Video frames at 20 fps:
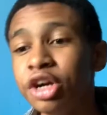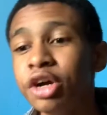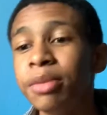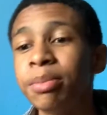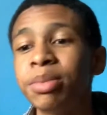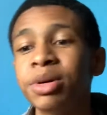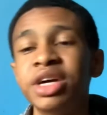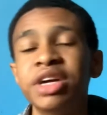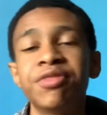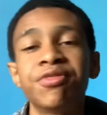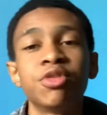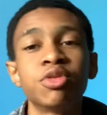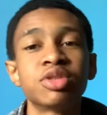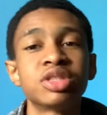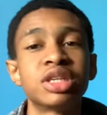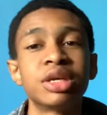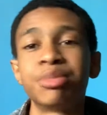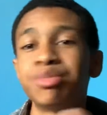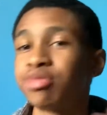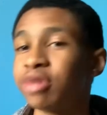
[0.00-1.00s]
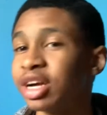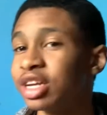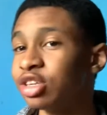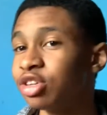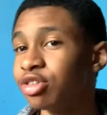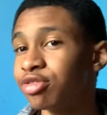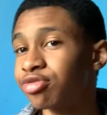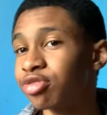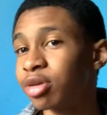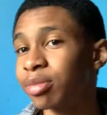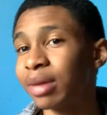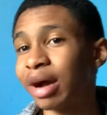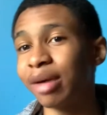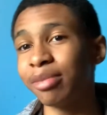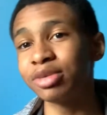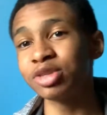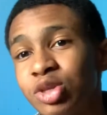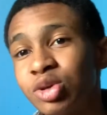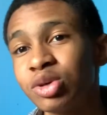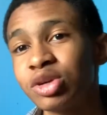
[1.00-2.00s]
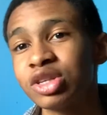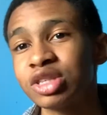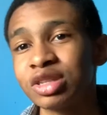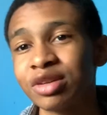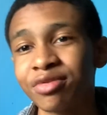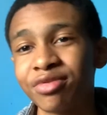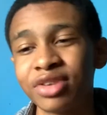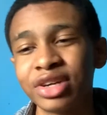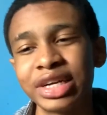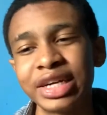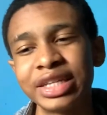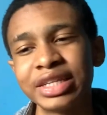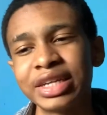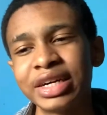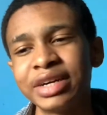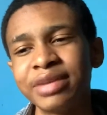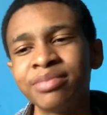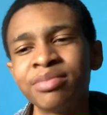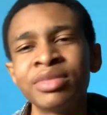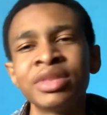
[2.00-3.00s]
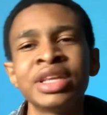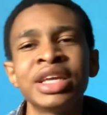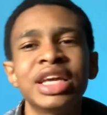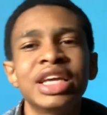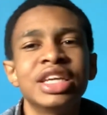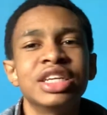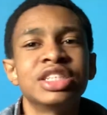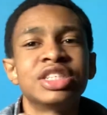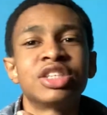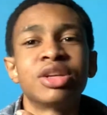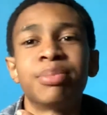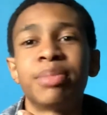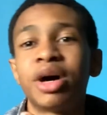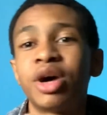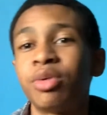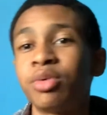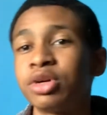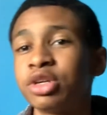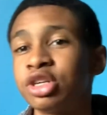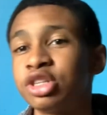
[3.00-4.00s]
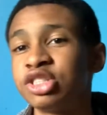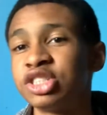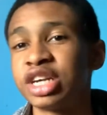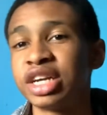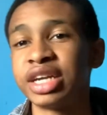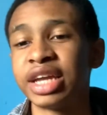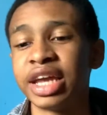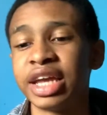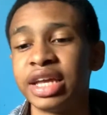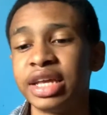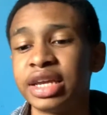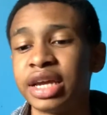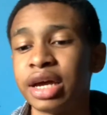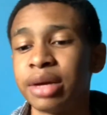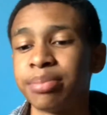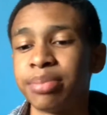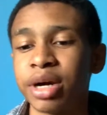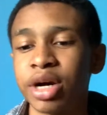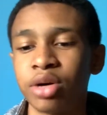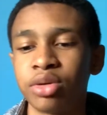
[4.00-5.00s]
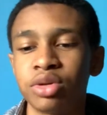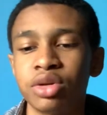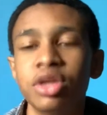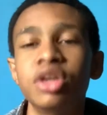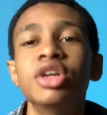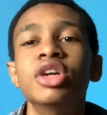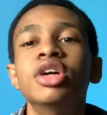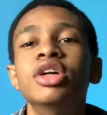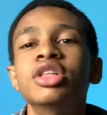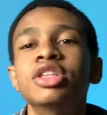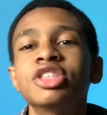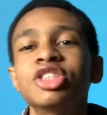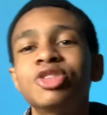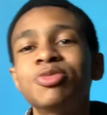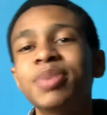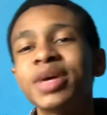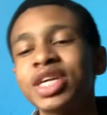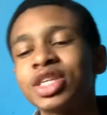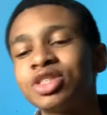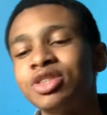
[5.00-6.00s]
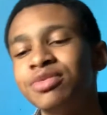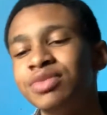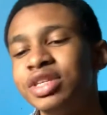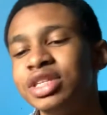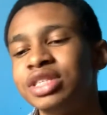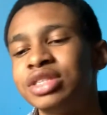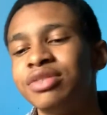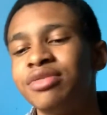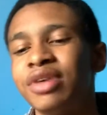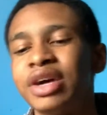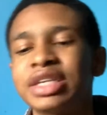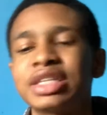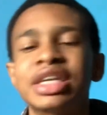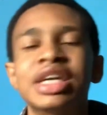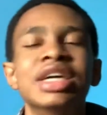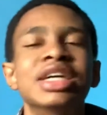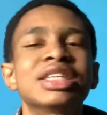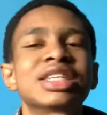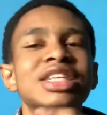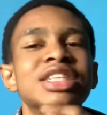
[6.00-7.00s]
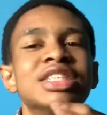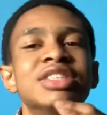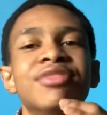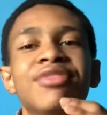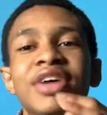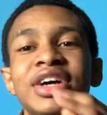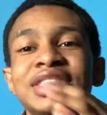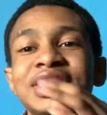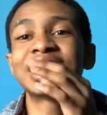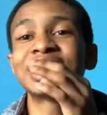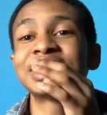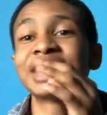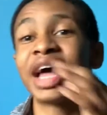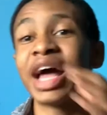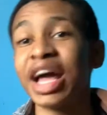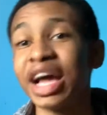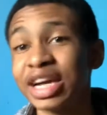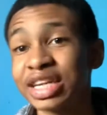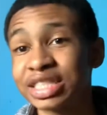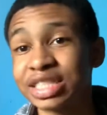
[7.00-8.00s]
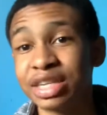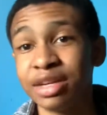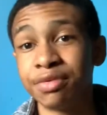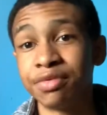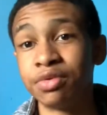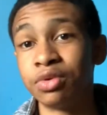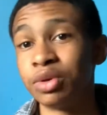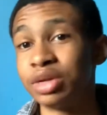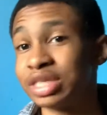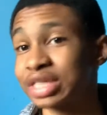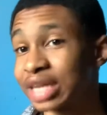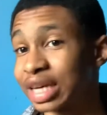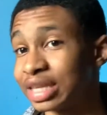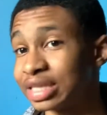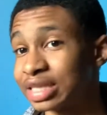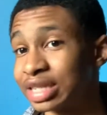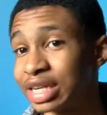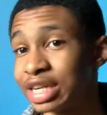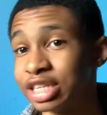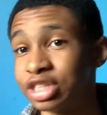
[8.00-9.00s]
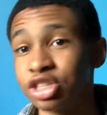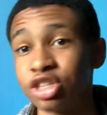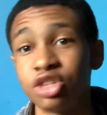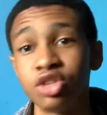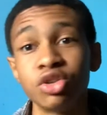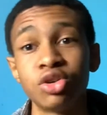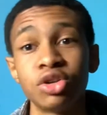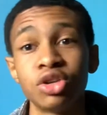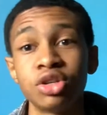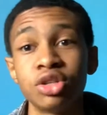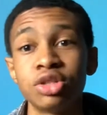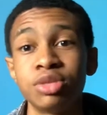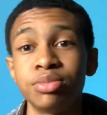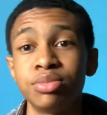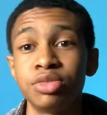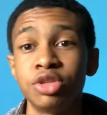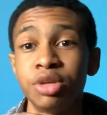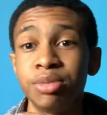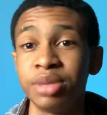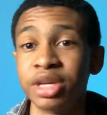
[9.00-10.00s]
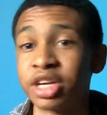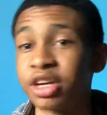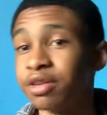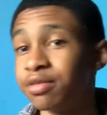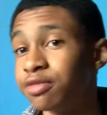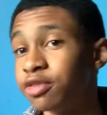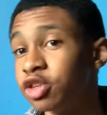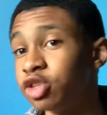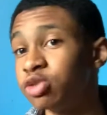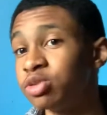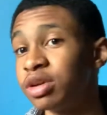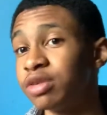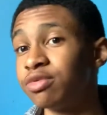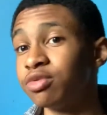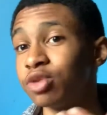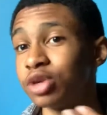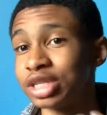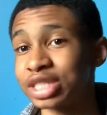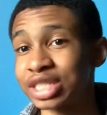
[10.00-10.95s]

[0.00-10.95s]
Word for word: but if you want it brand new from Amazon or something like that, it's about £189. The specs of this device. This device has active noise cancellation, not to be confused with noise